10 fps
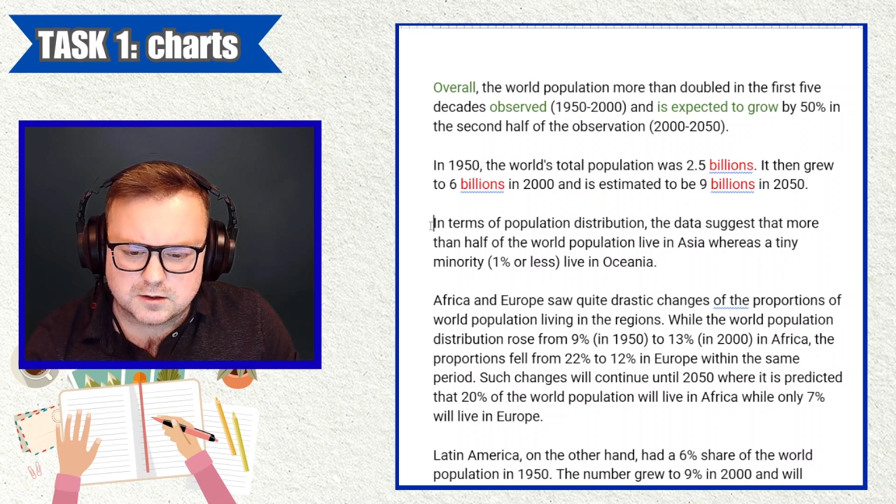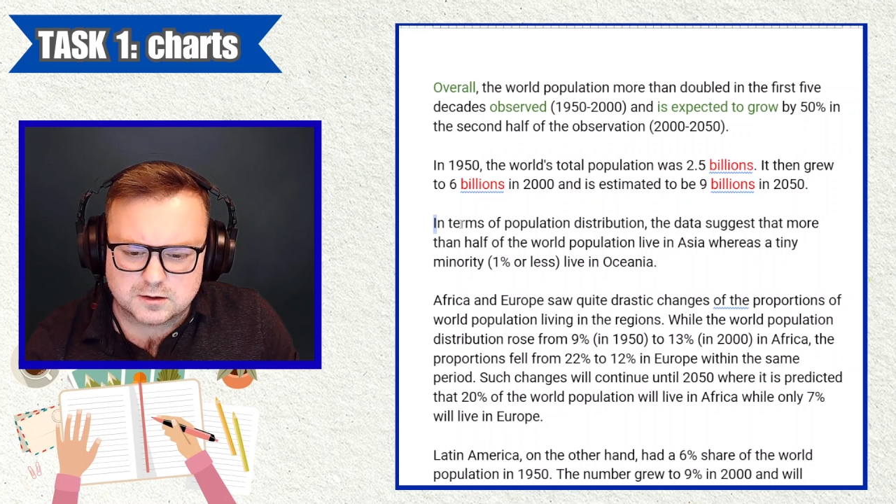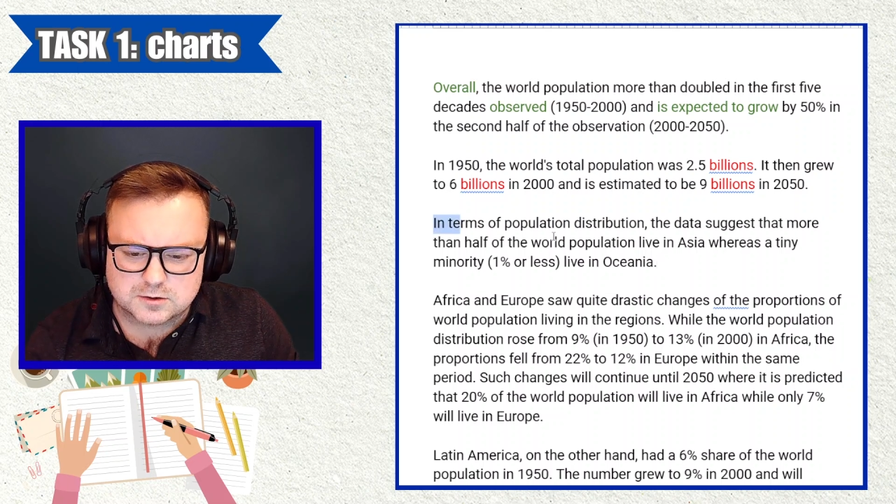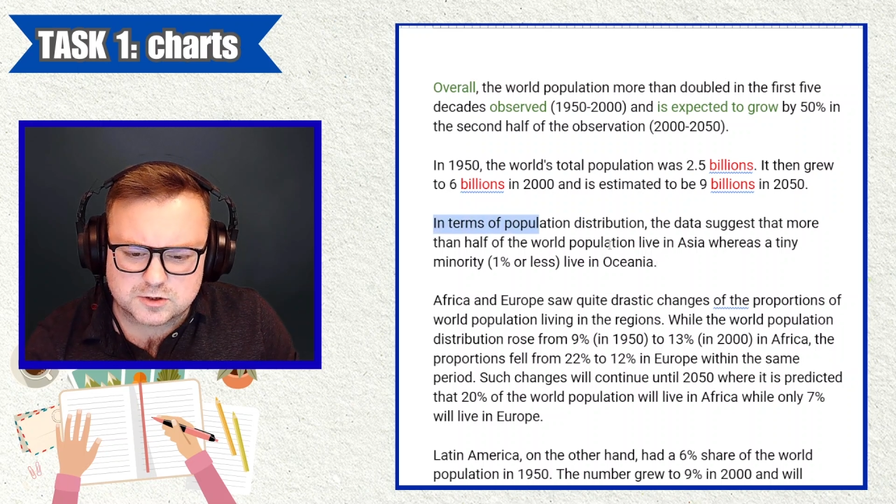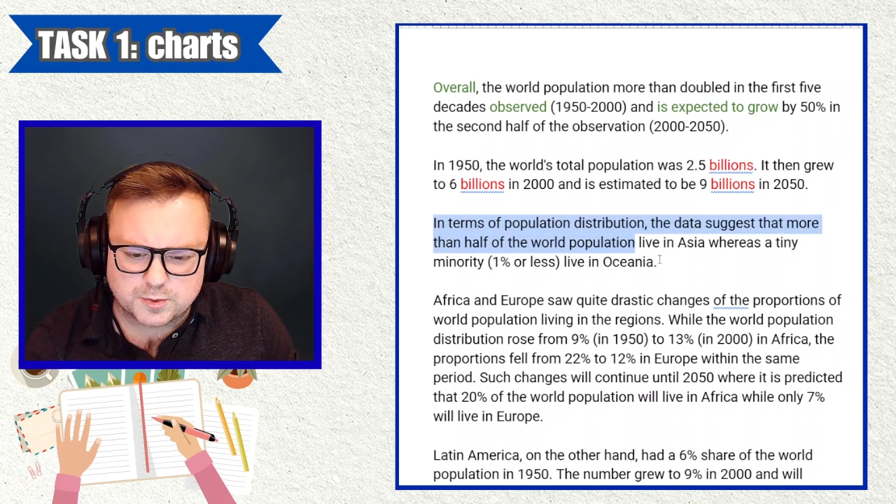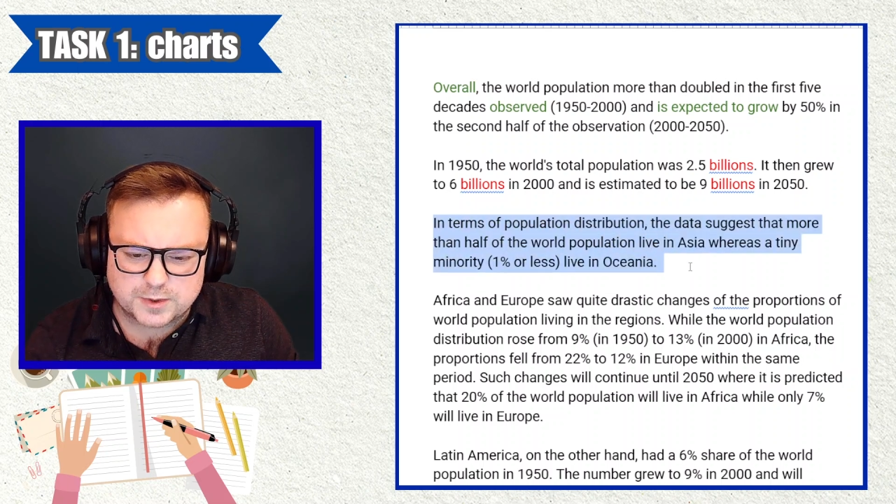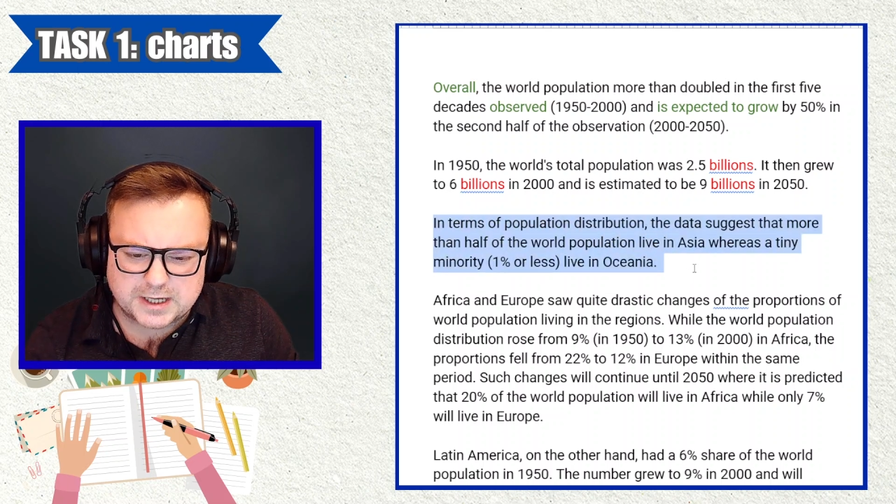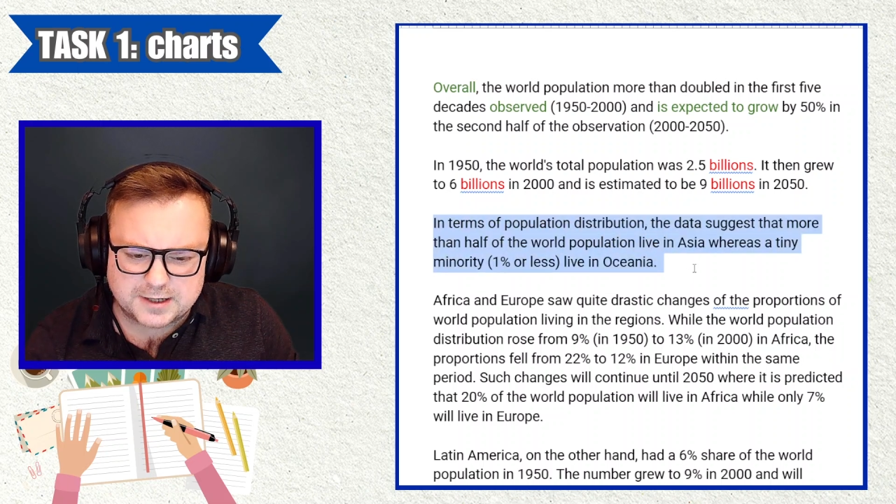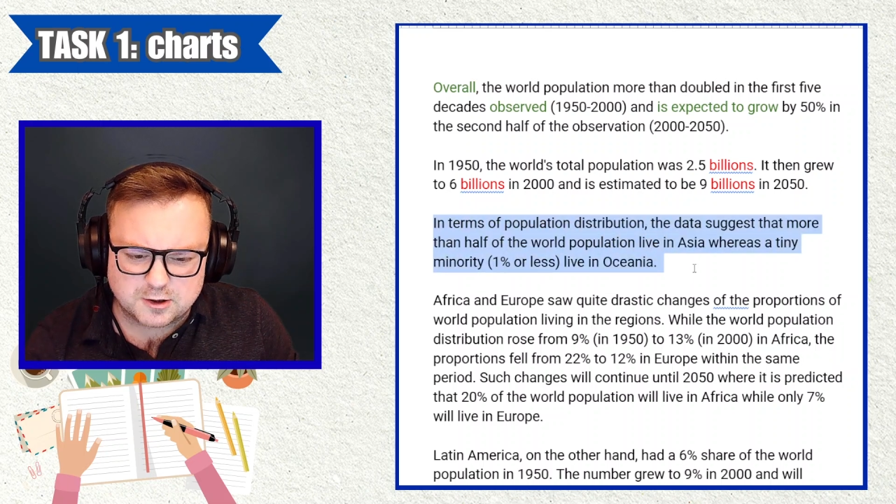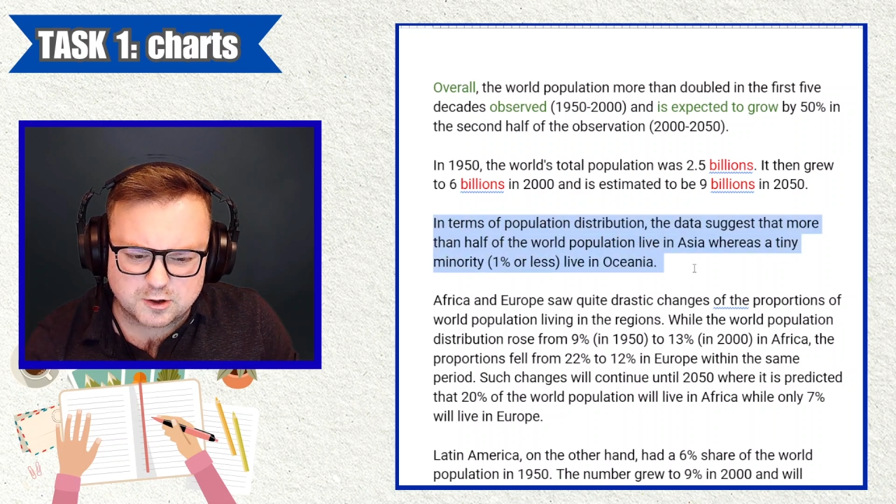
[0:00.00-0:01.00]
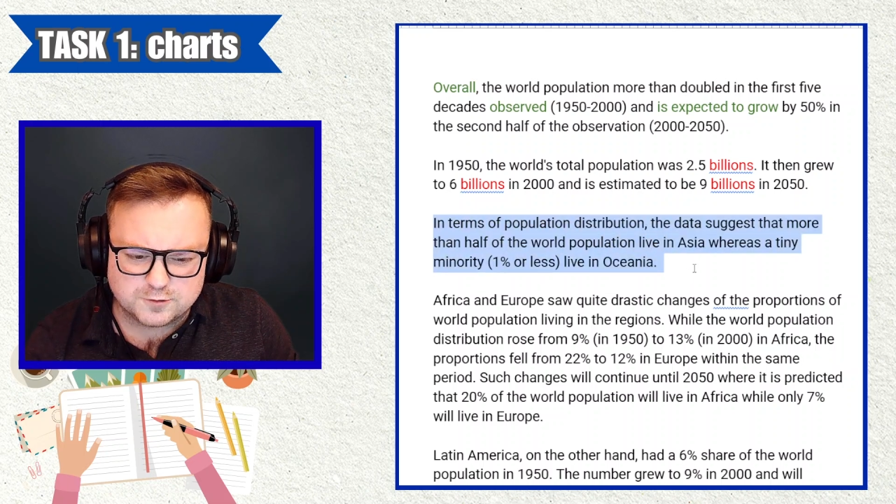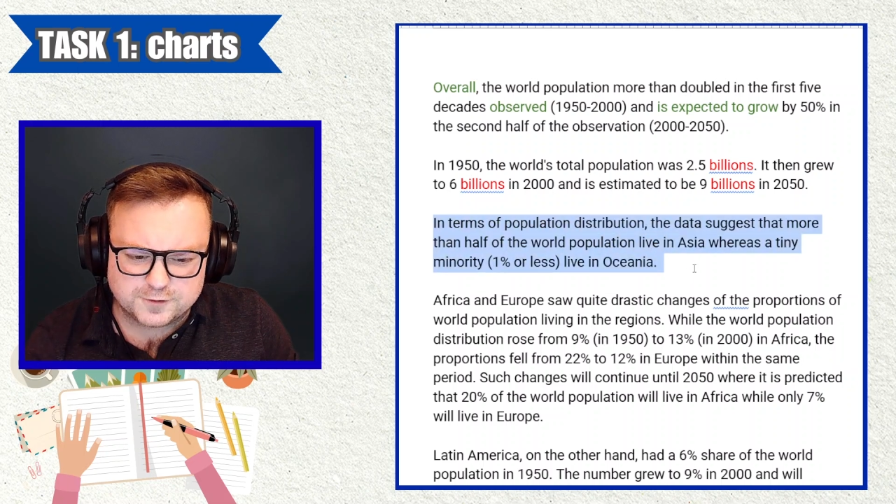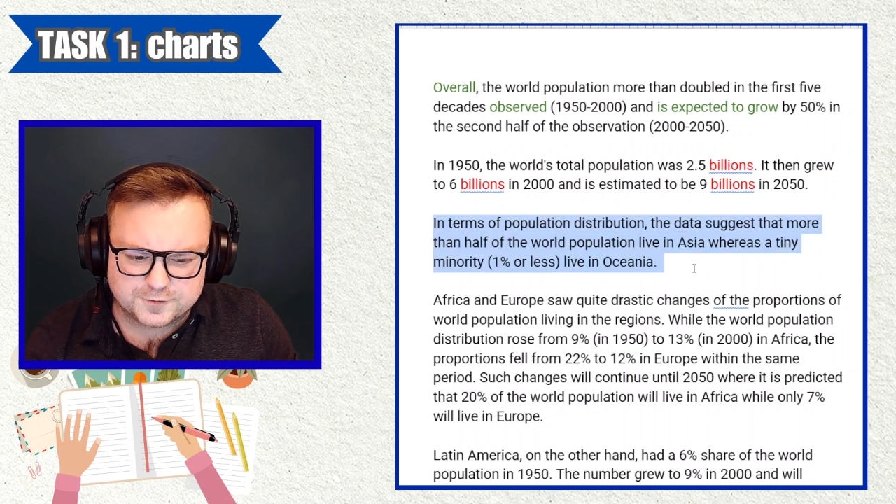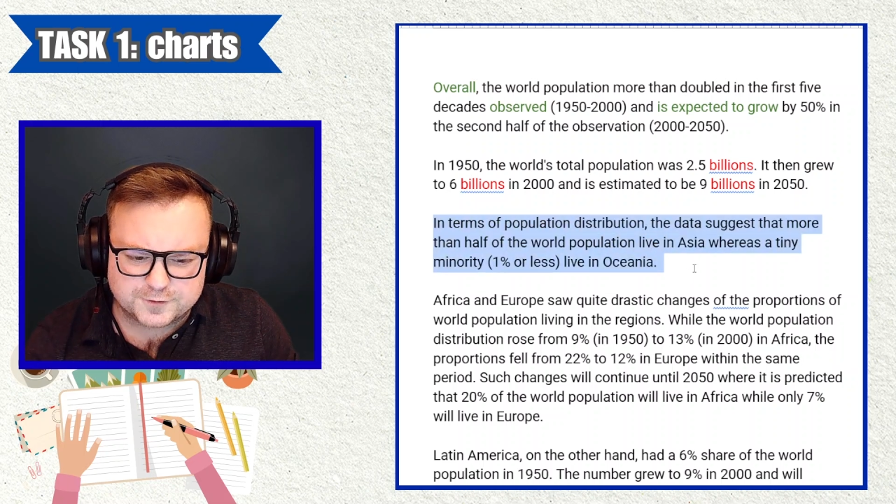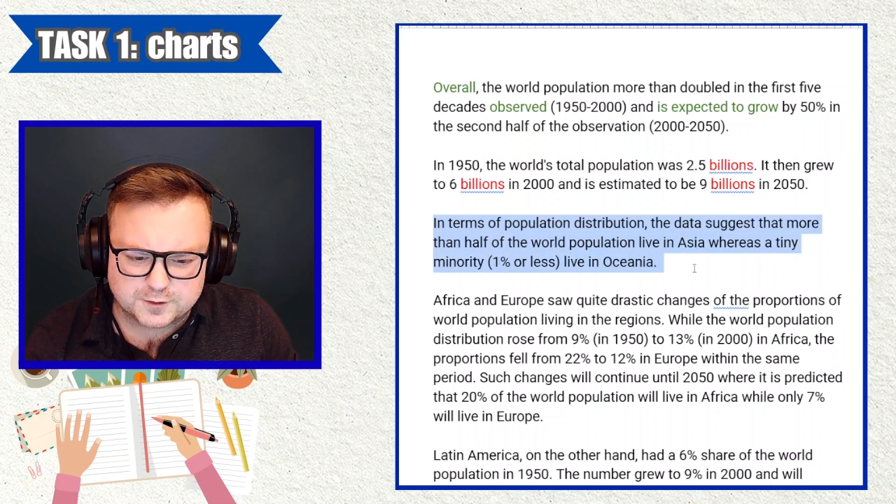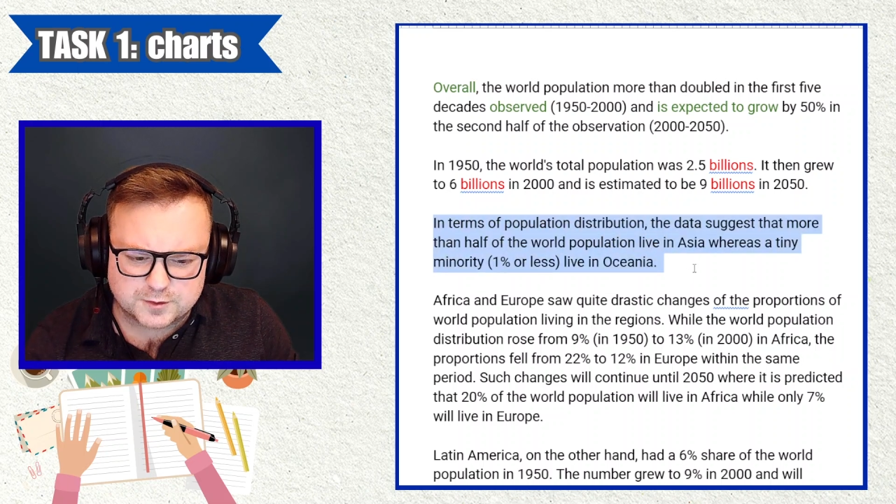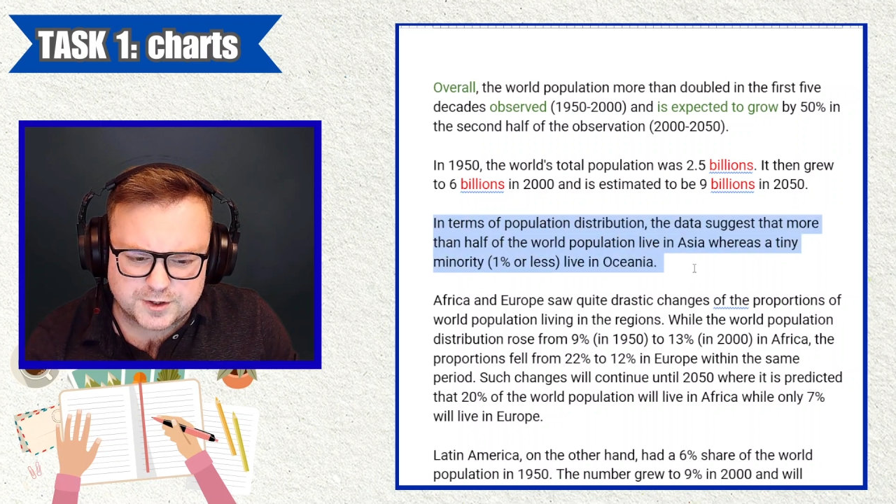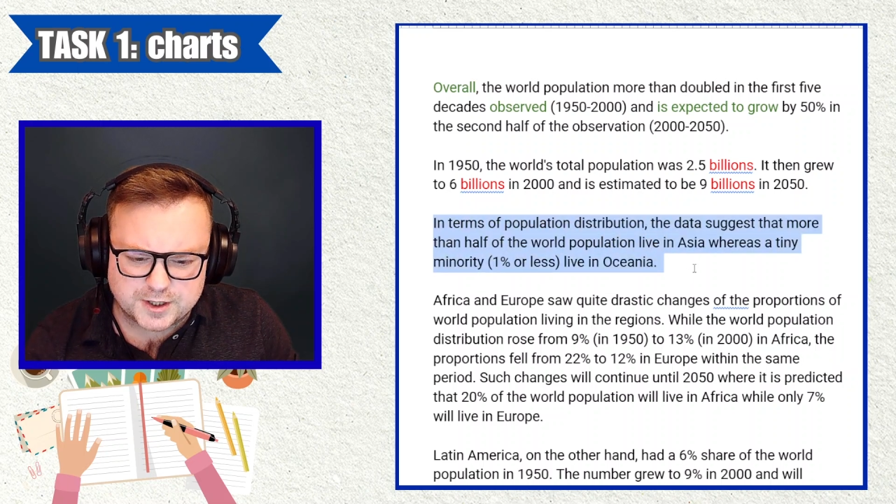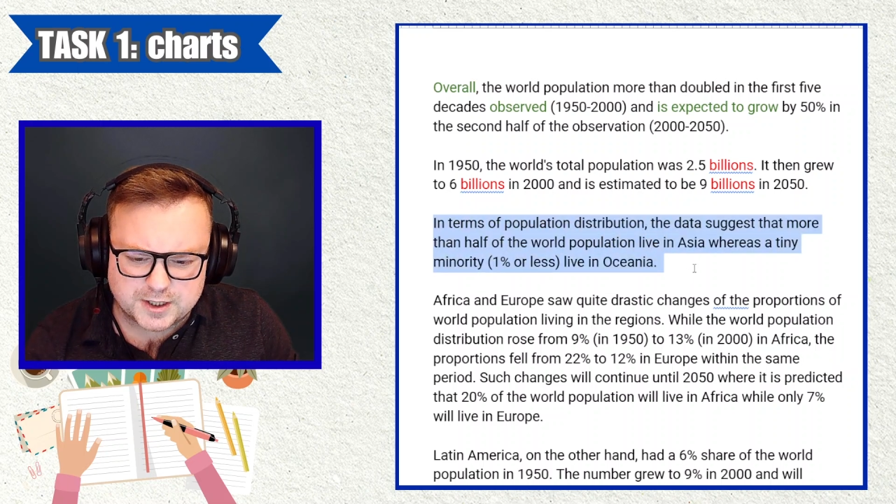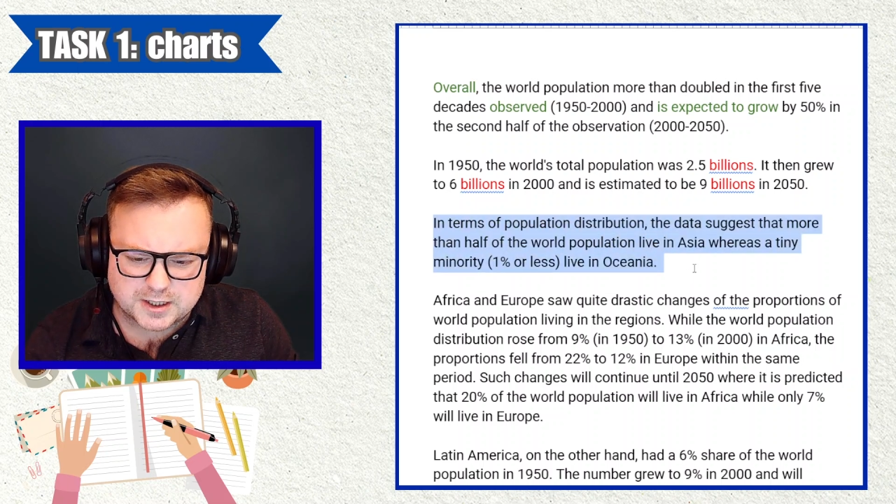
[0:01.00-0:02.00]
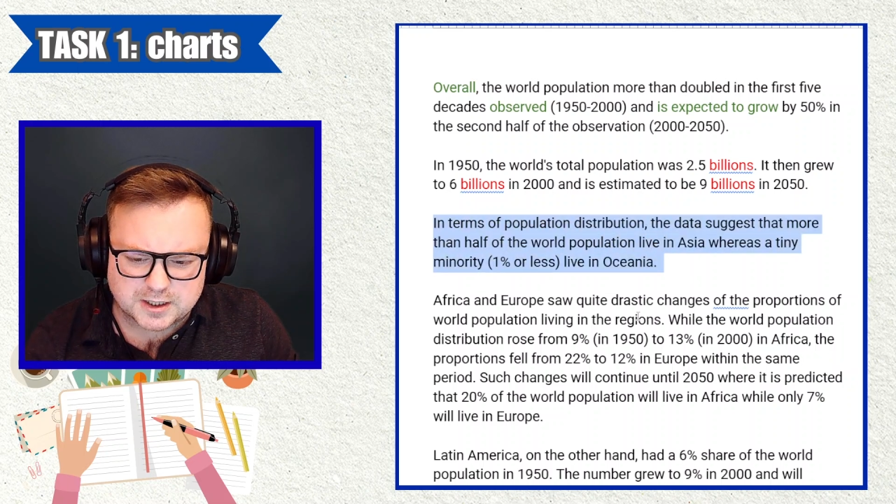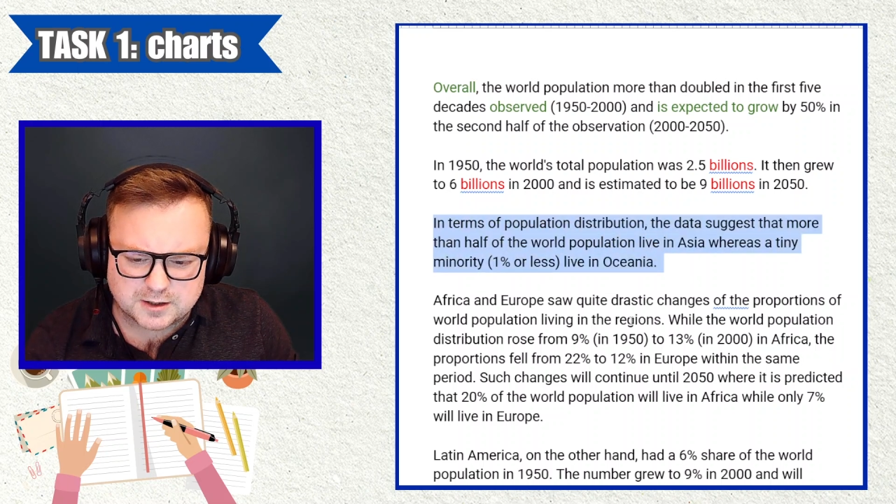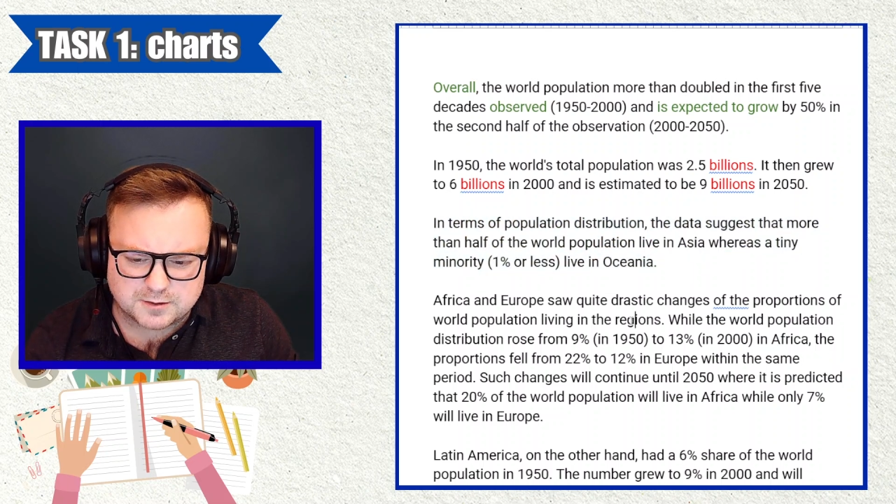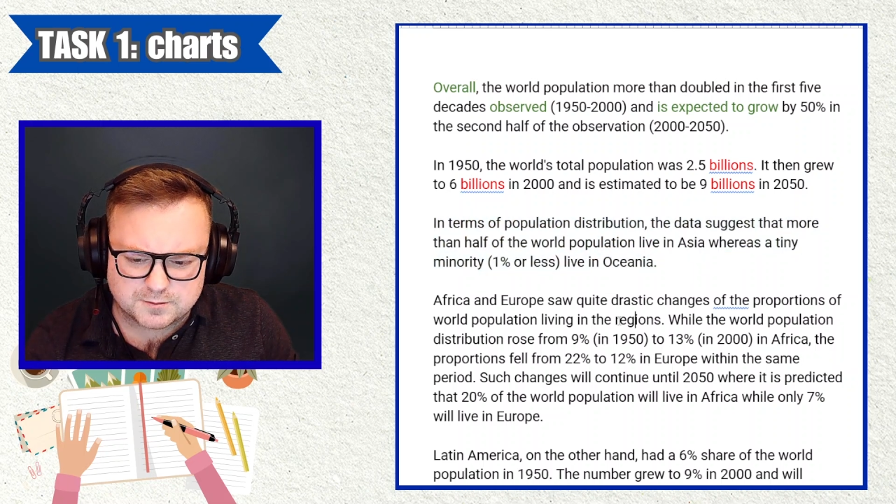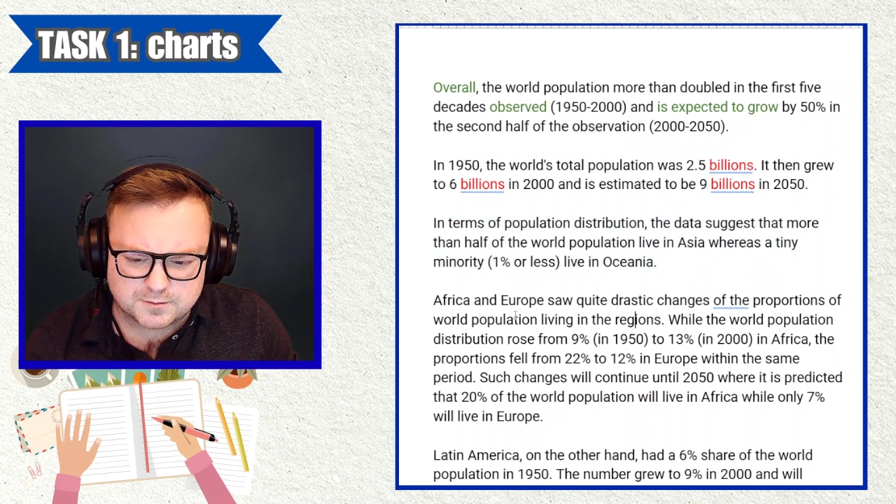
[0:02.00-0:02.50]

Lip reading: So we get an overview there,